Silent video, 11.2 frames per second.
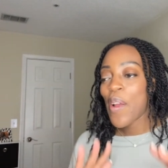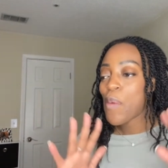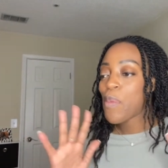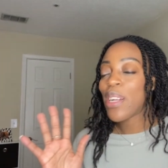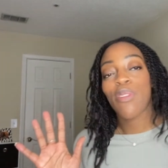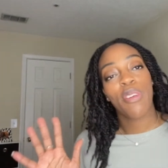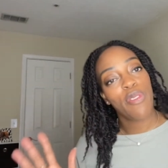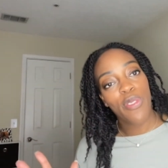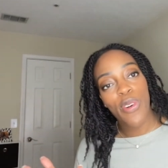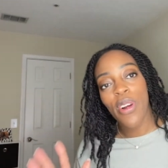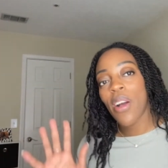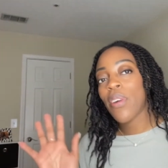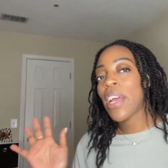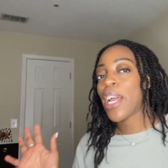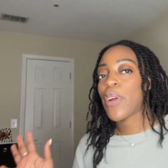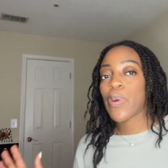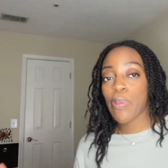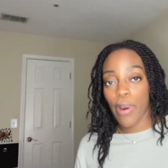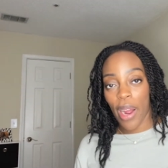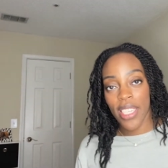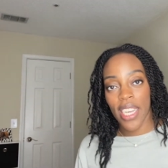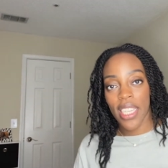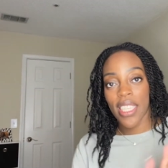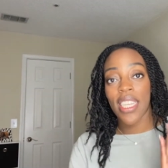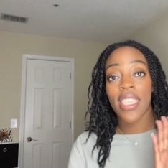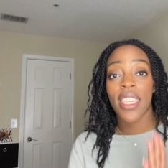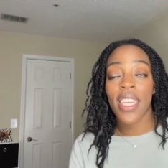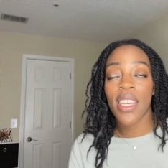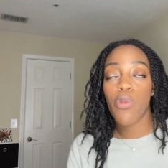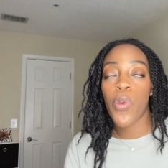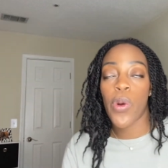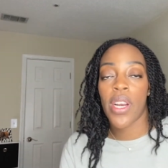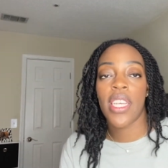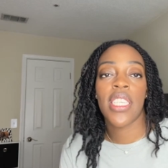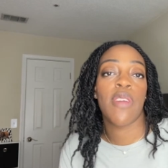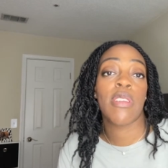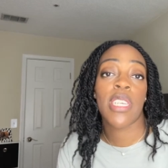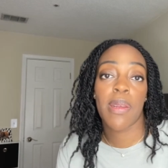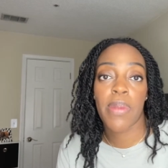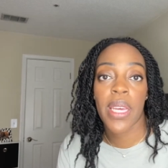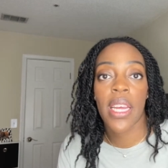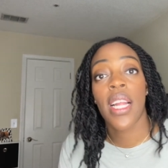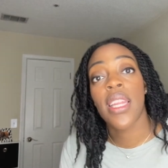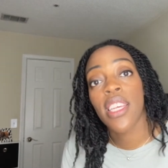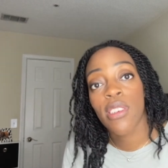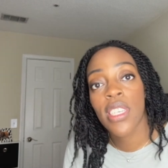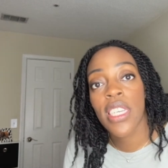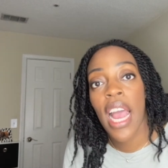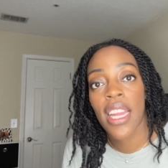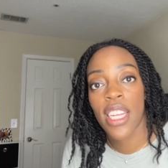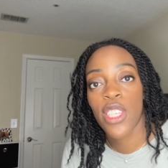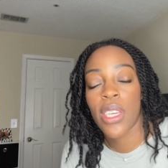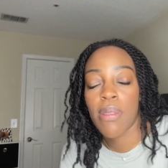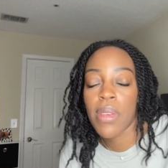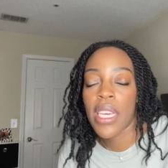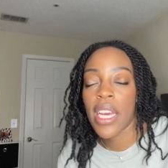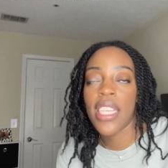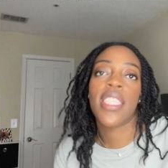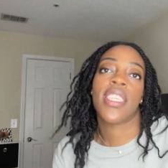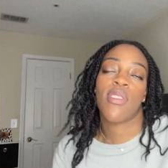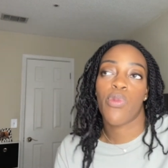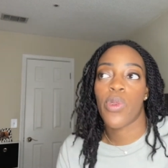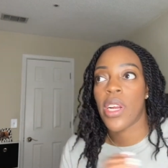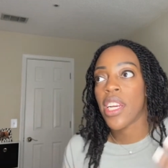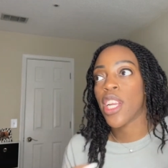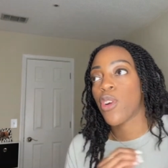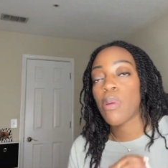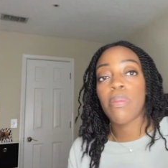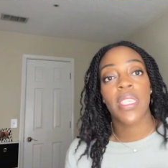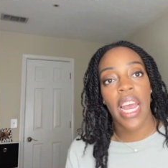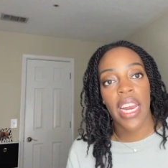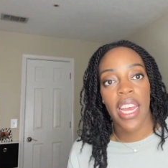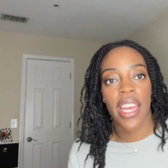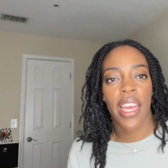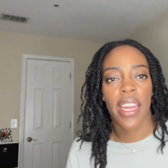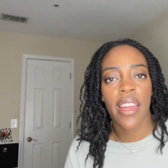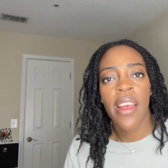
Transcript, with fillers: Project Week 4, okay, group project. They did warn us that it was going to be a little challenging because we're in a group setting and